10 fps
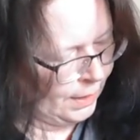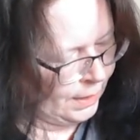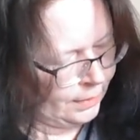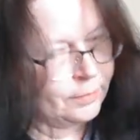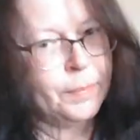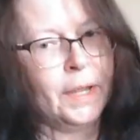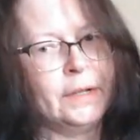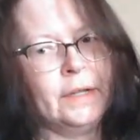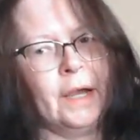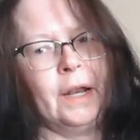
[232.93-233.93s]
And
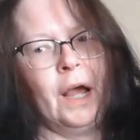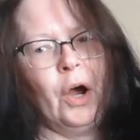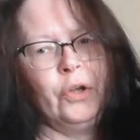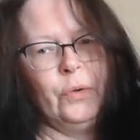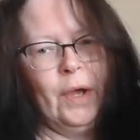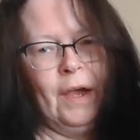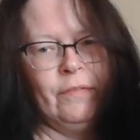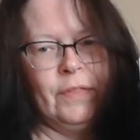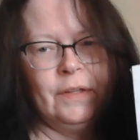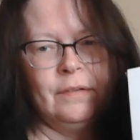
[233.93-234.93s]
depending on how you
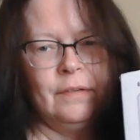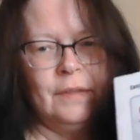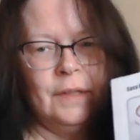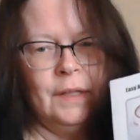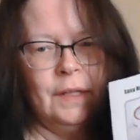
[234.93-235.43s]
have this,